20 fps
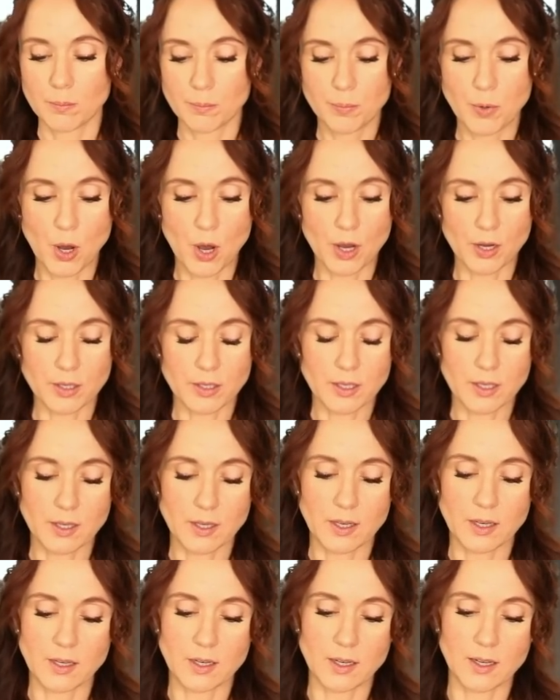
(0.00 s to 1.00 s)
book.
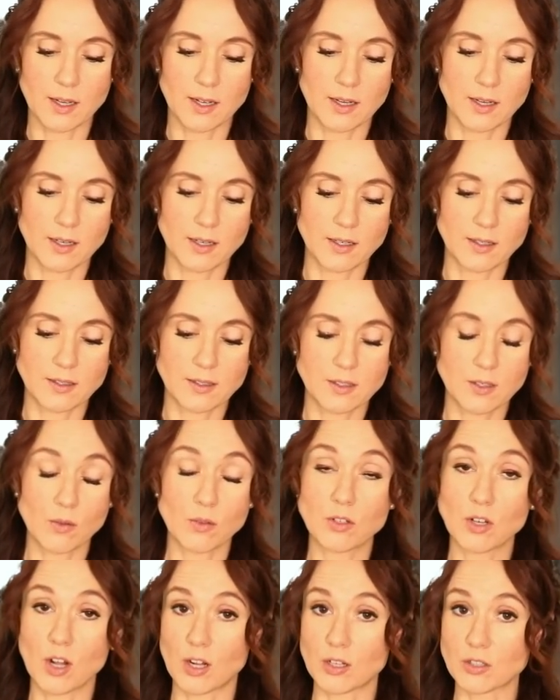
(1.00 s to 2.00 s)
And so
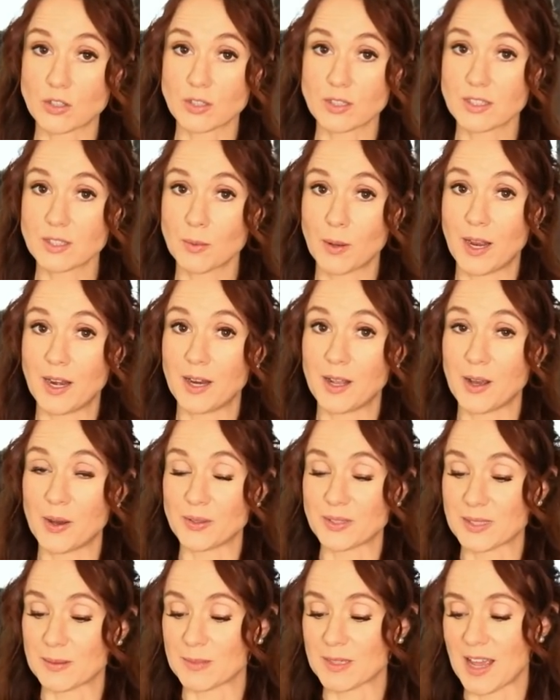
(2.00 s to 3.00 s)
the Dollar Tree is the way to
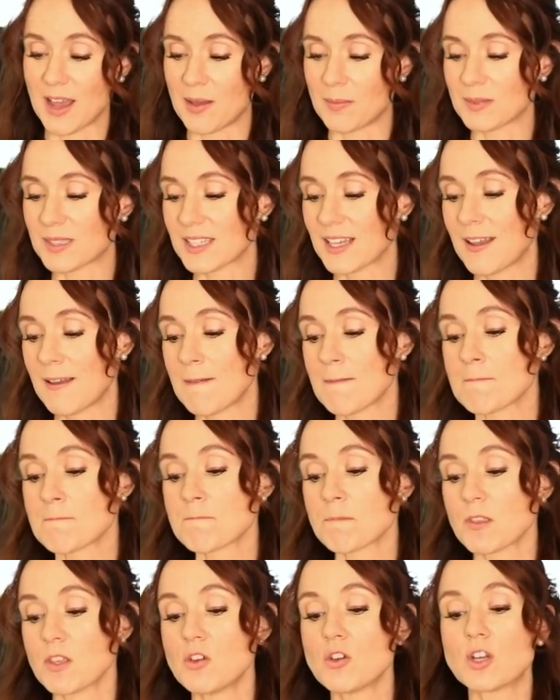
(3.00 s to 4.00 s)
go sometimes.
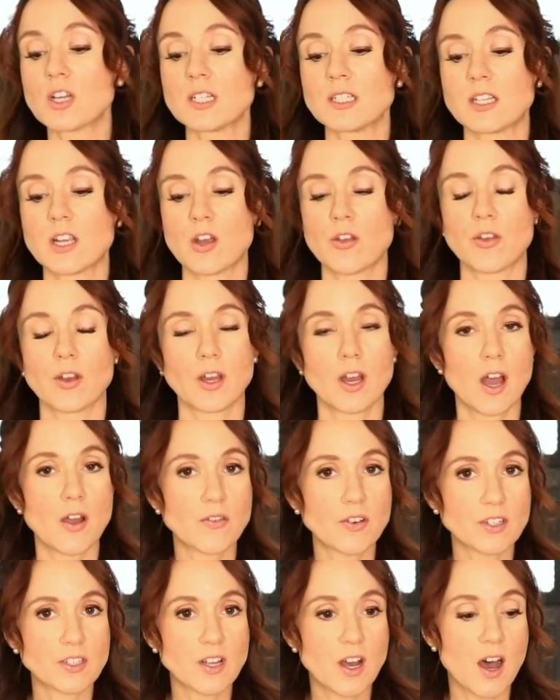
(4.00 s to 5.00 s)
You can tear the
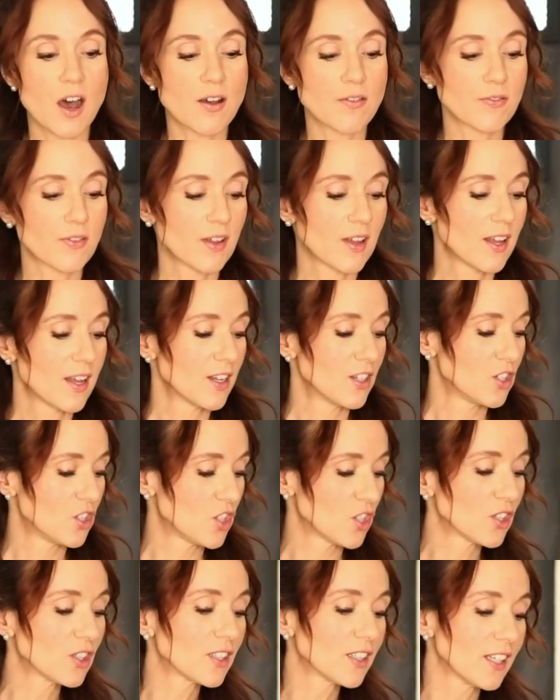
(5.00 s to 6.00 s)
covers off.
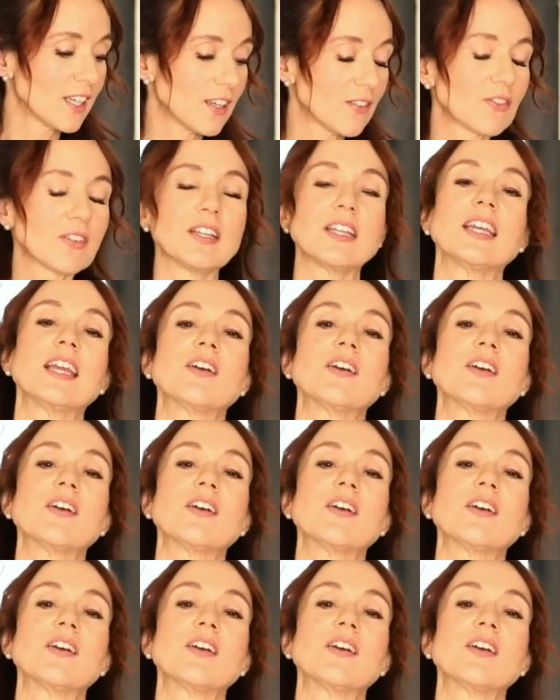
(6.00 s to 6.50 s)
She'll even